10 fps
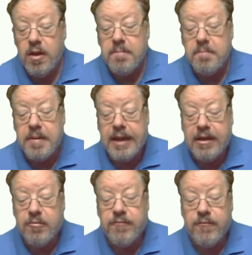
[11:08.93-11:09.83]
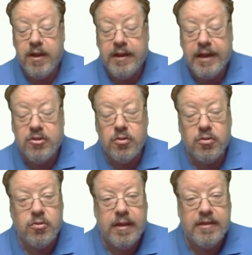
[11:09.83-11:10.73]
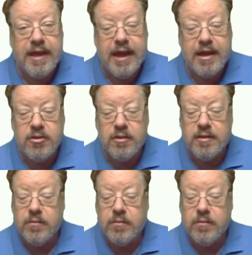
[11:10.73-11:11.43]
make financial transactions.